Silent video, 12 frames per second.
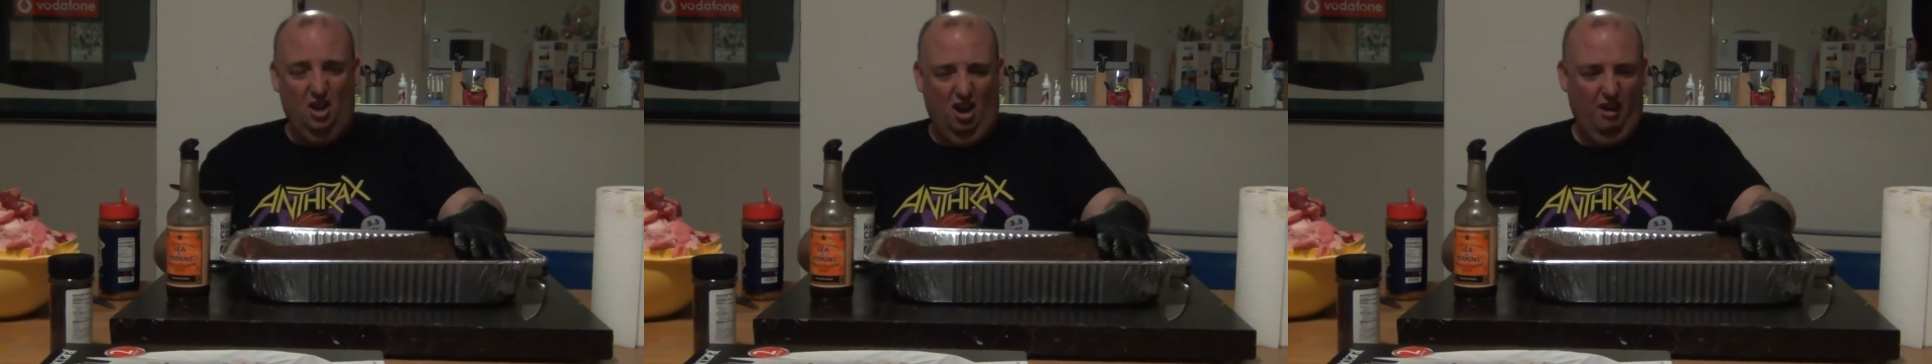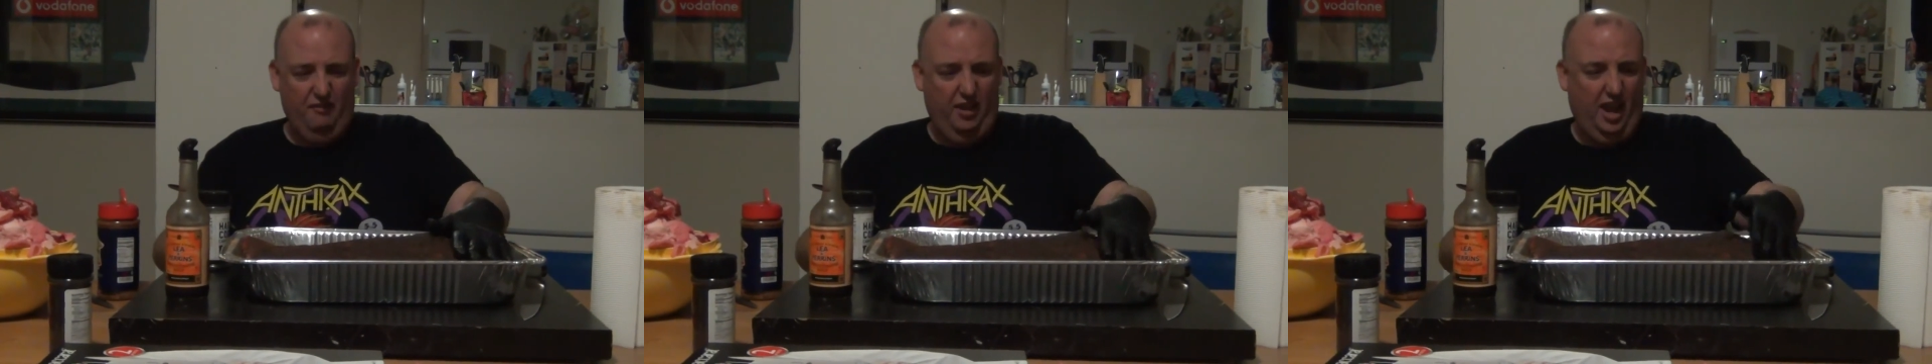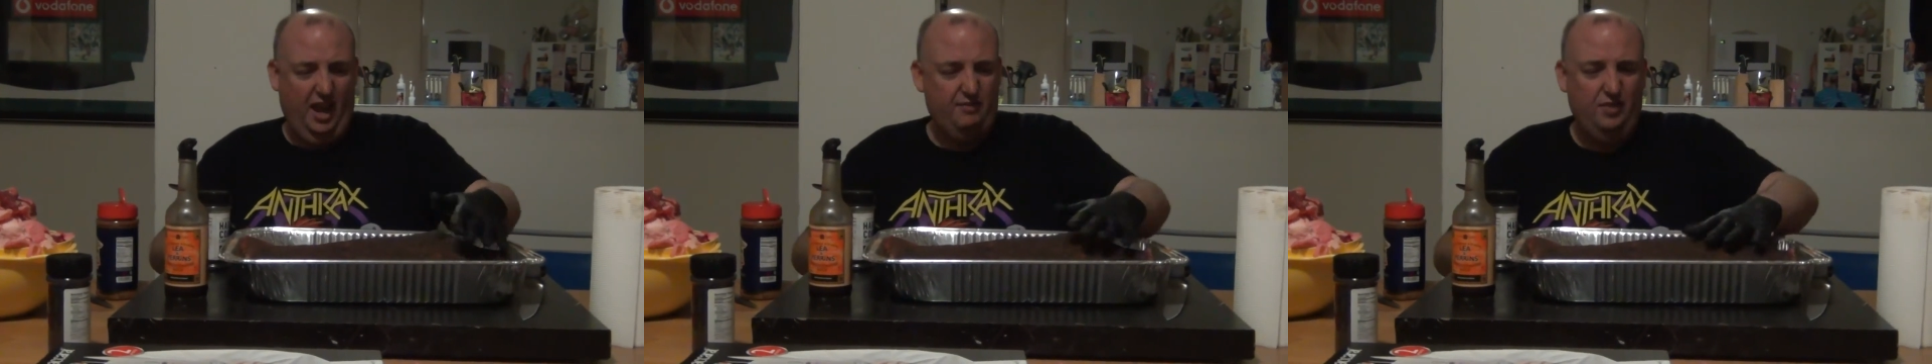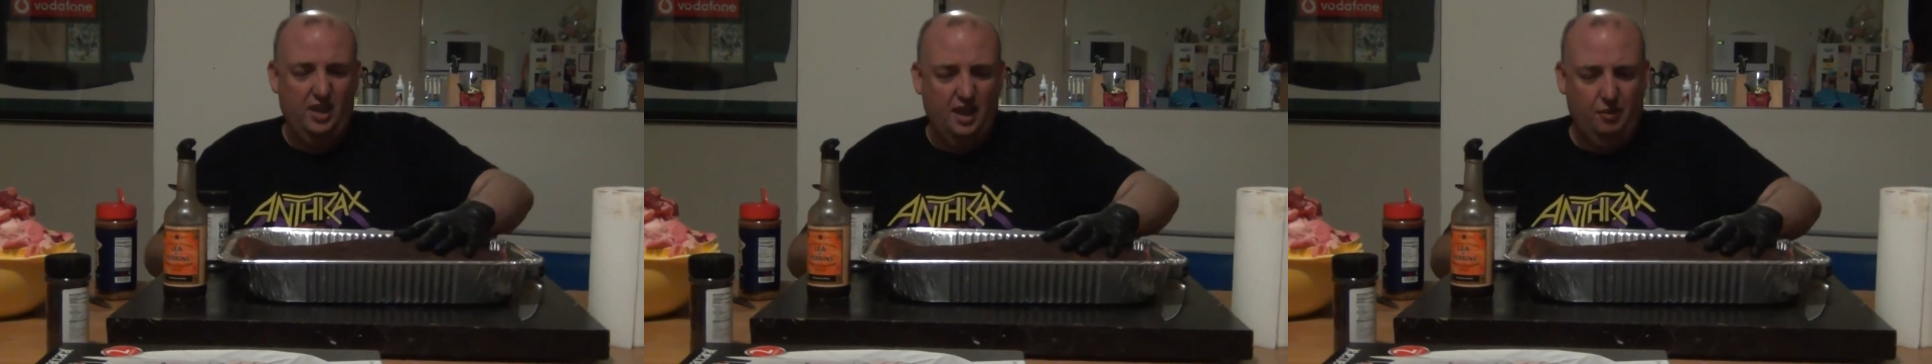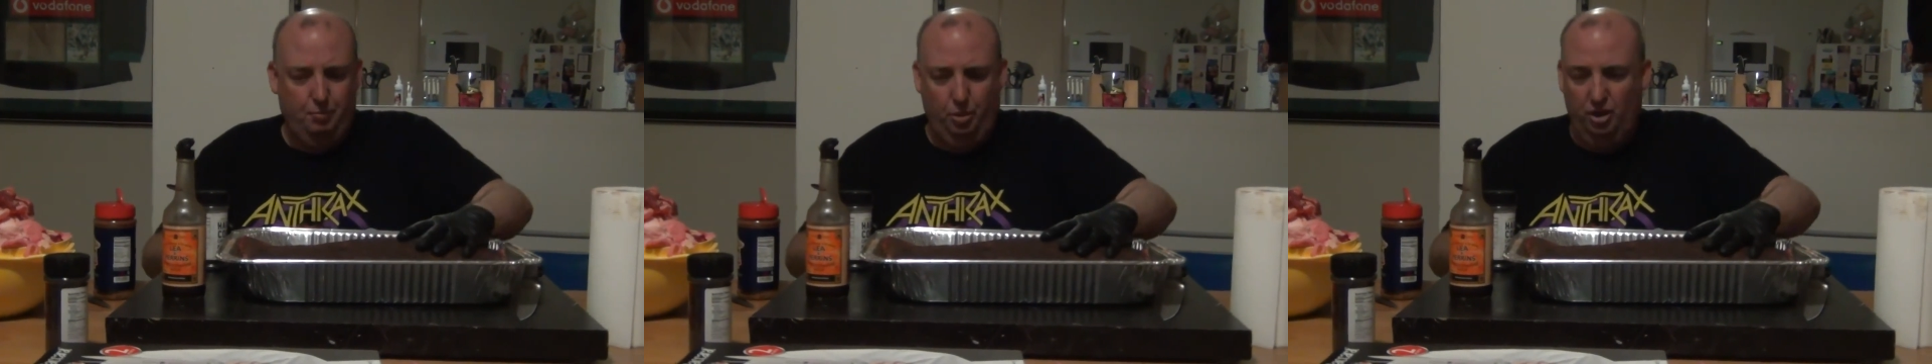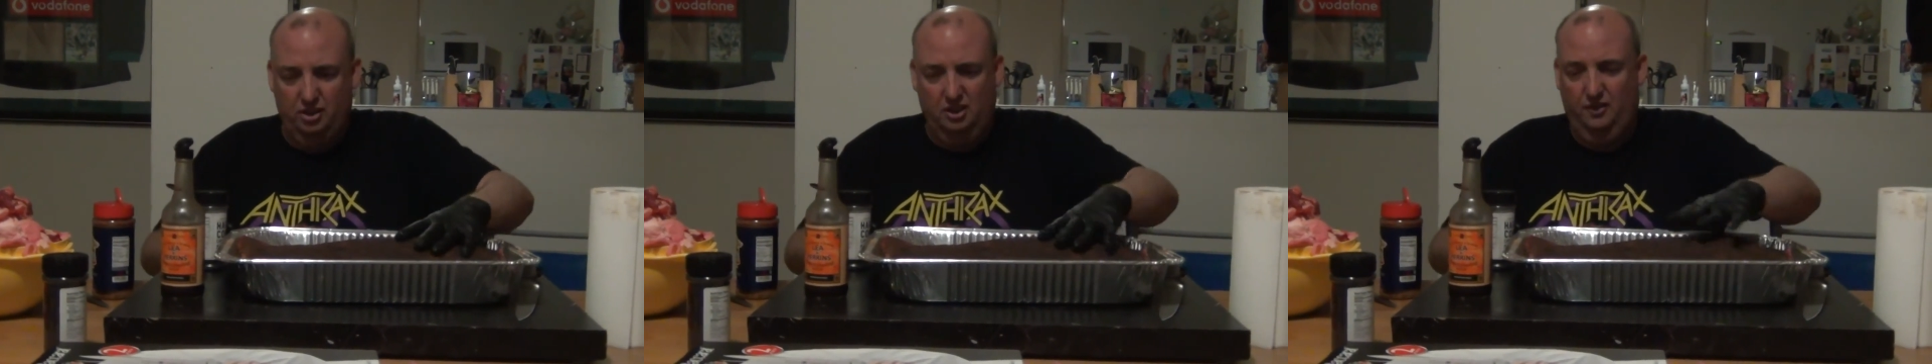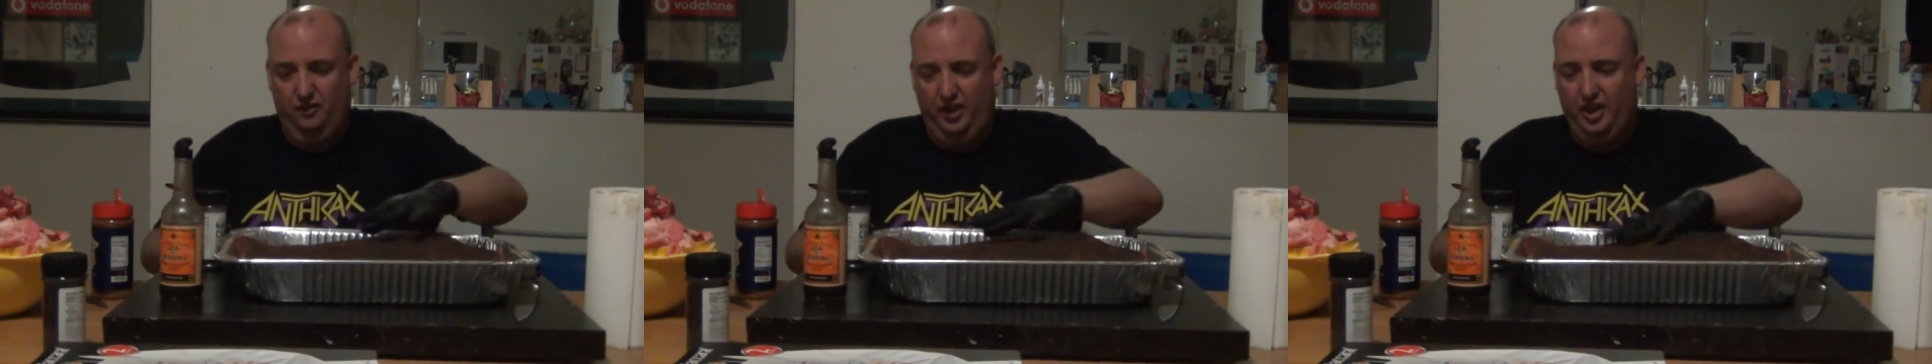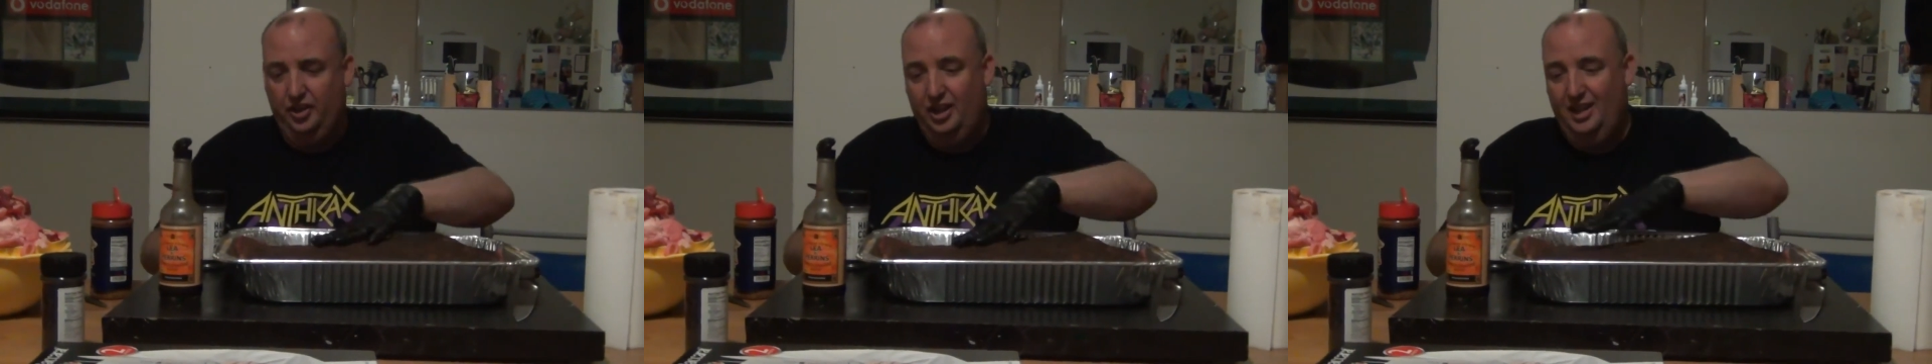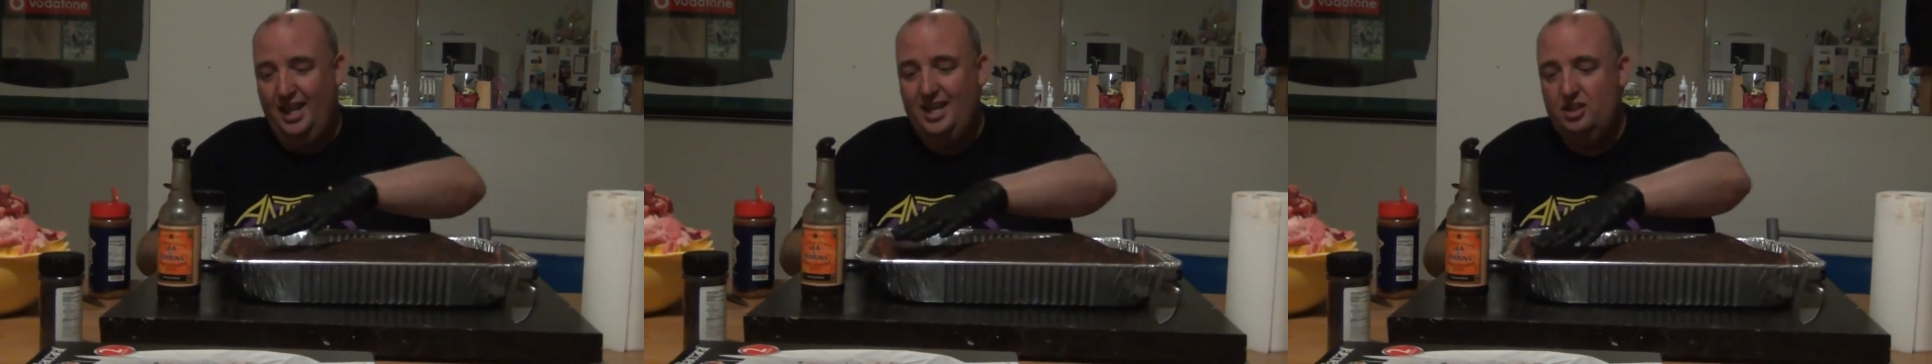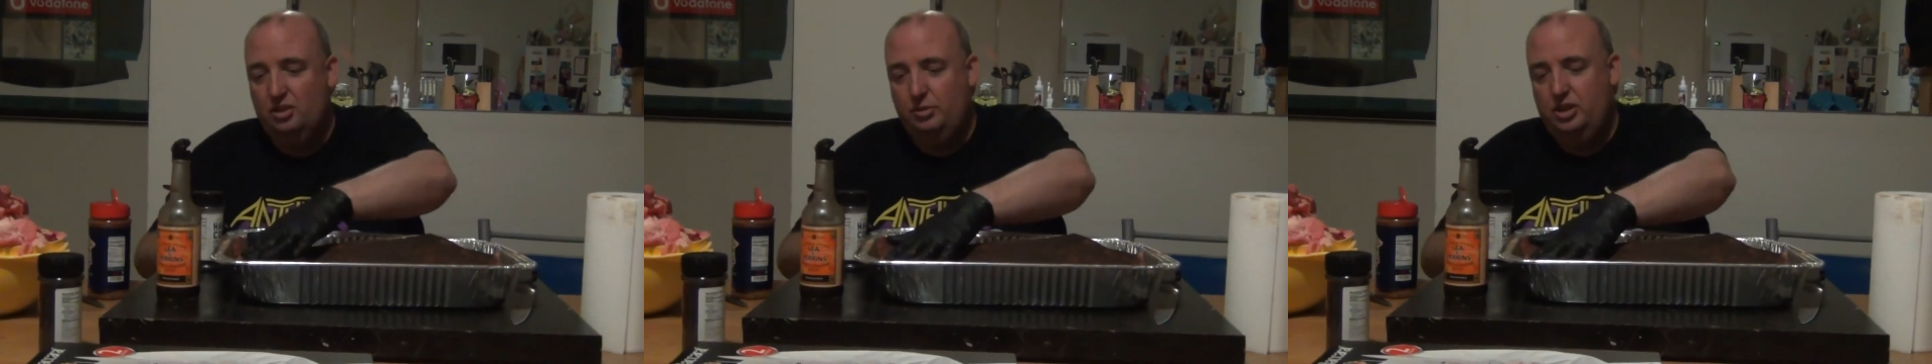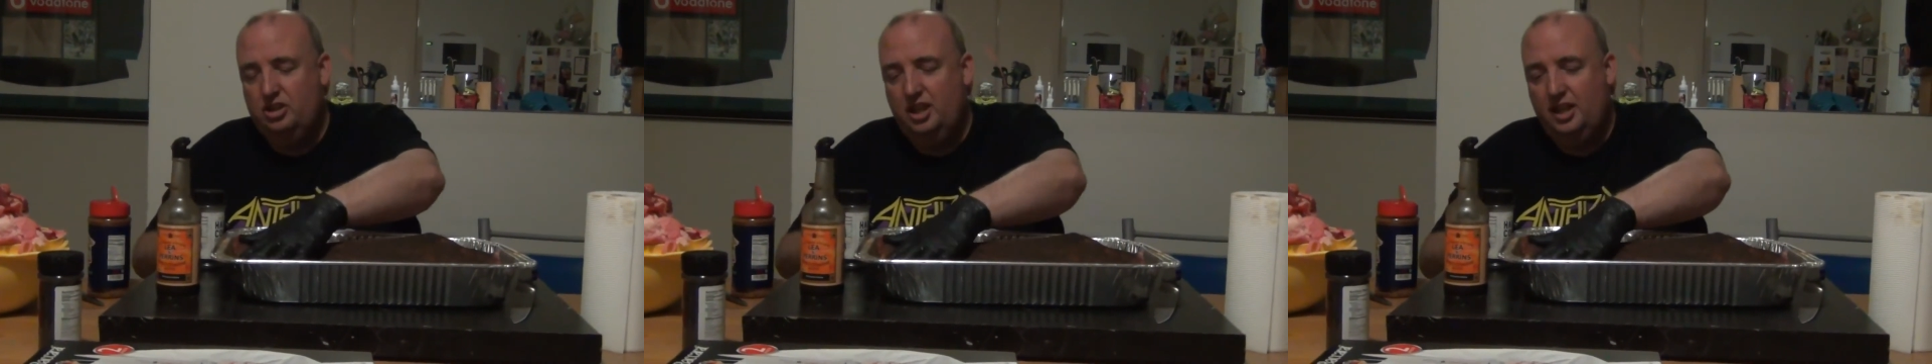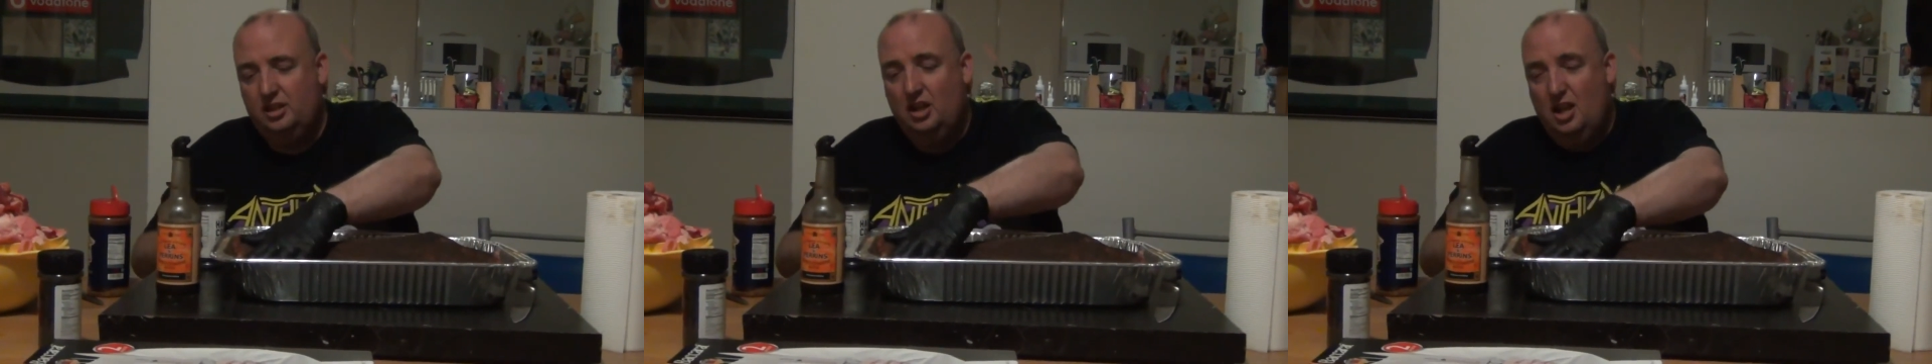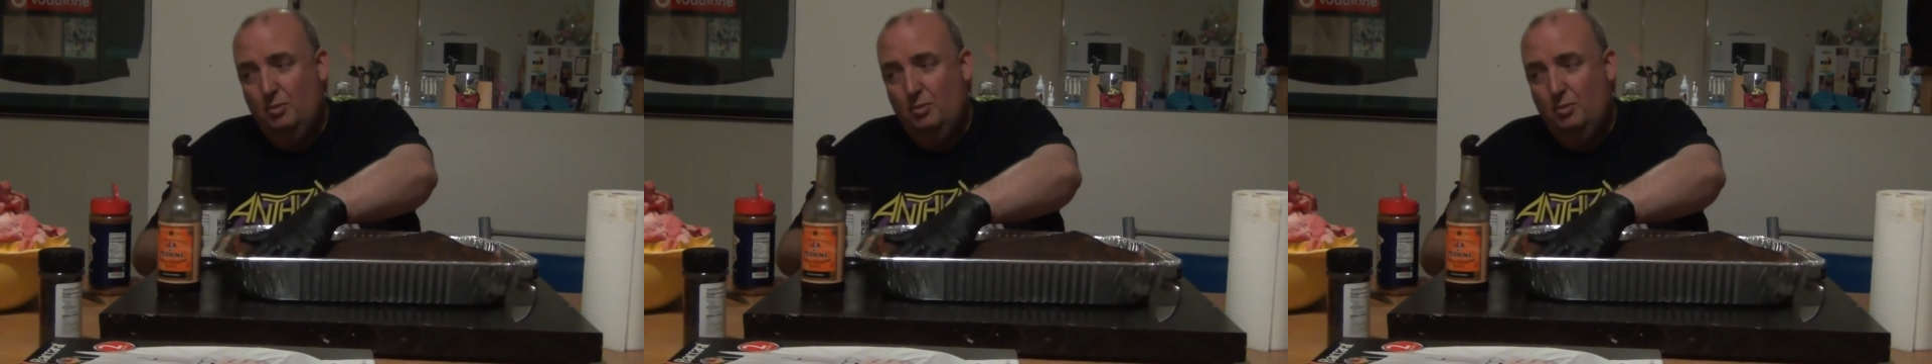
I've never personally found the need to inject.